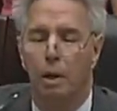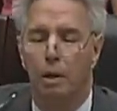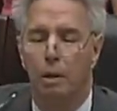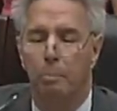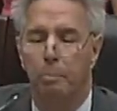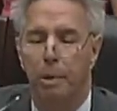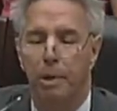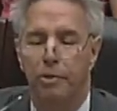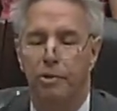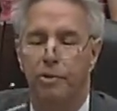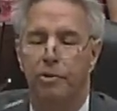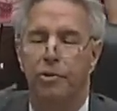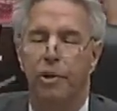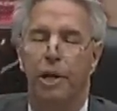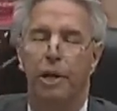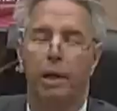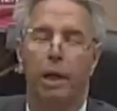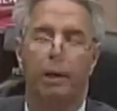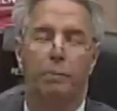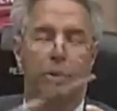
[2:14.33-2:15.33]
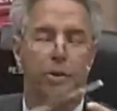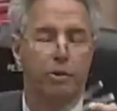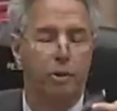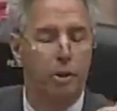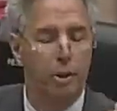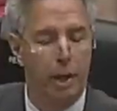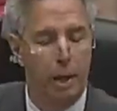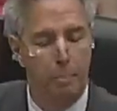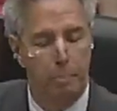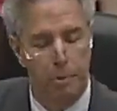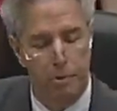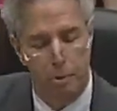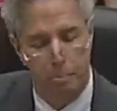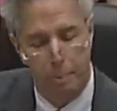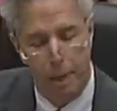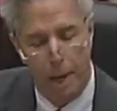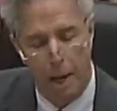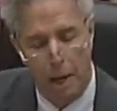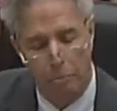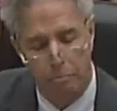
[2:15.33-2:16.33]
The business end on this clamp is
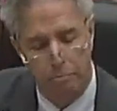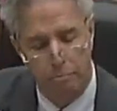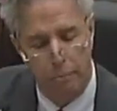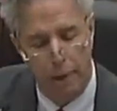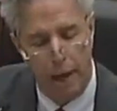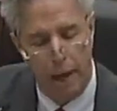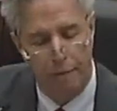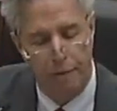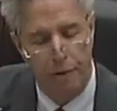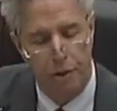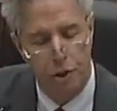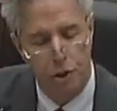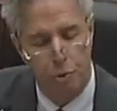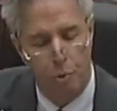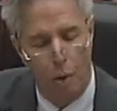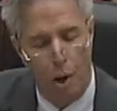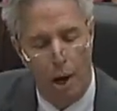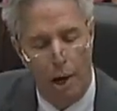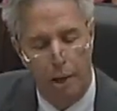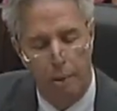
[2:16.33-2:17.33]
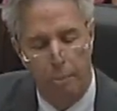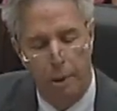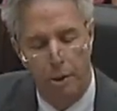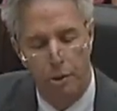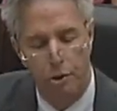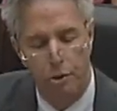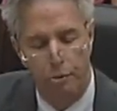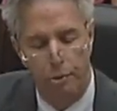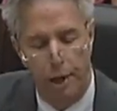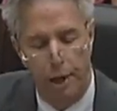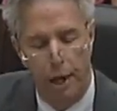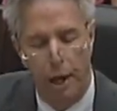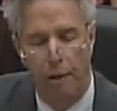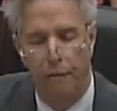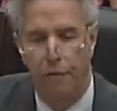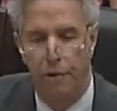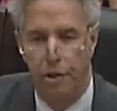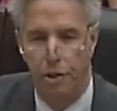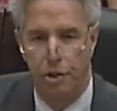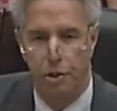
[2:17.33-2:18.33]
about 1/2 inch wide and about
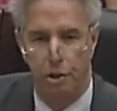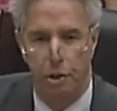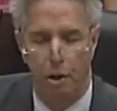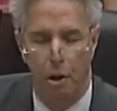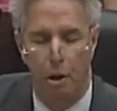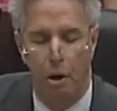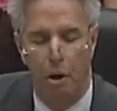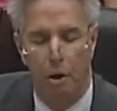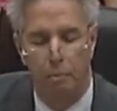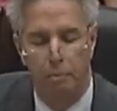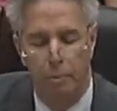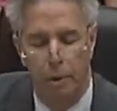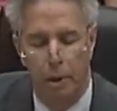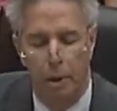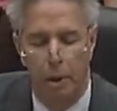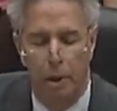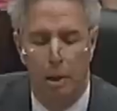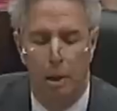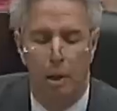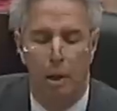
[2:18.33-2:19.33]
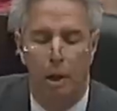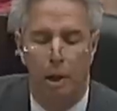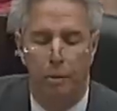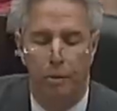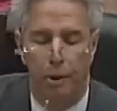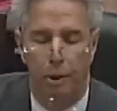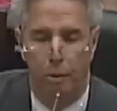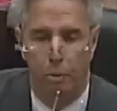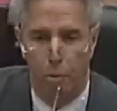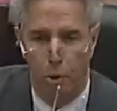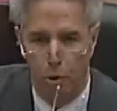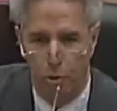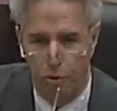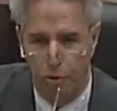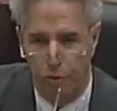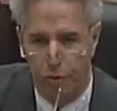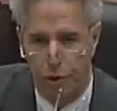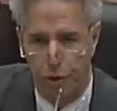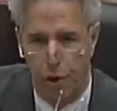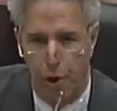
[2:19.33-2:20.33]
2.5 inches long. And there are
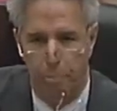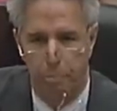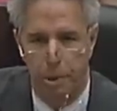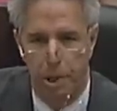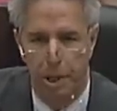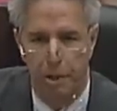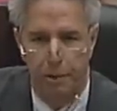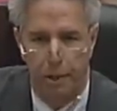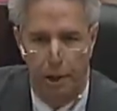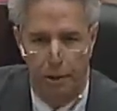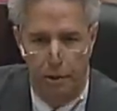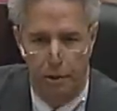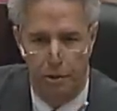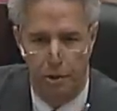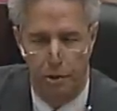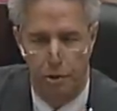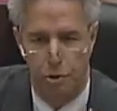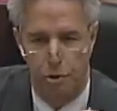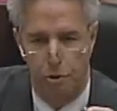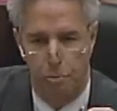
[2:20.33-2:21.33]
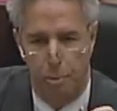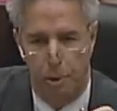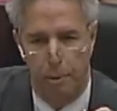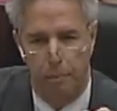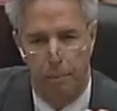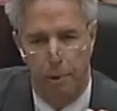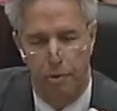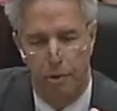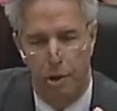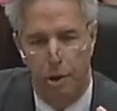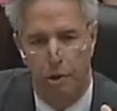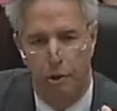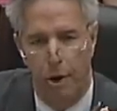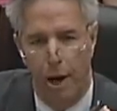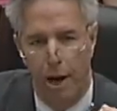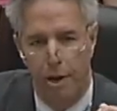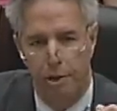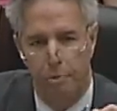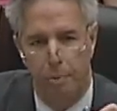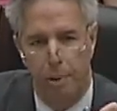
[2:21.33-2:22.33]
rows of sharp teeth on this instrument. It's a
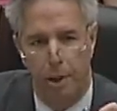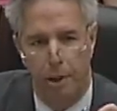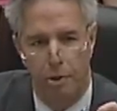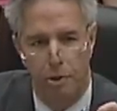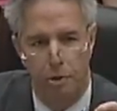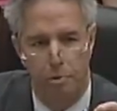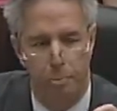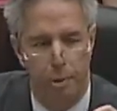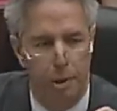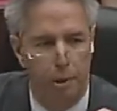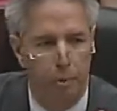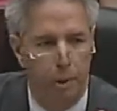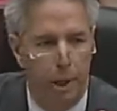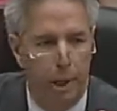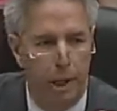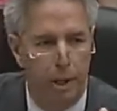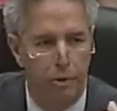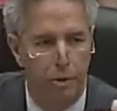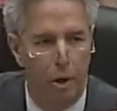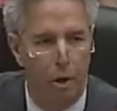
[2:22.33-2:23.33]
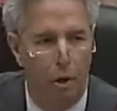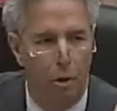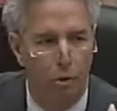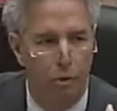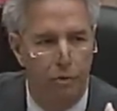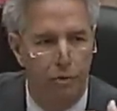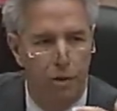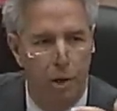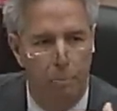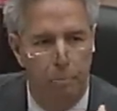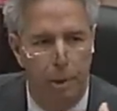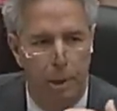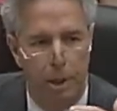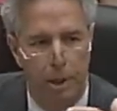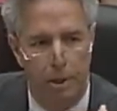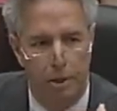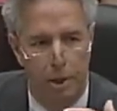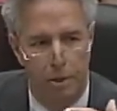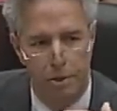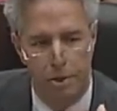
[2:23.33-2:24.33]
grasping instrument, and when it gets a hold of something,
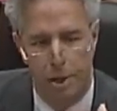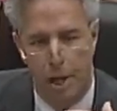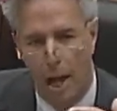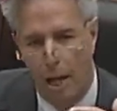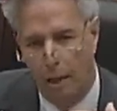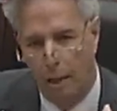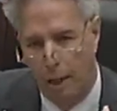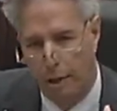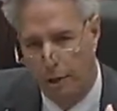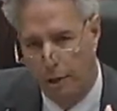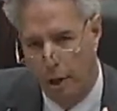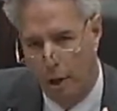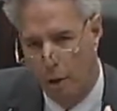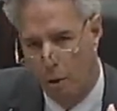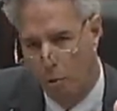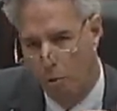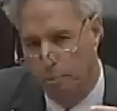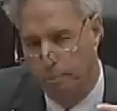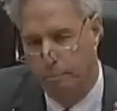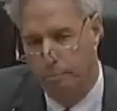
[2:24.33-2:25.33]
it does not let go.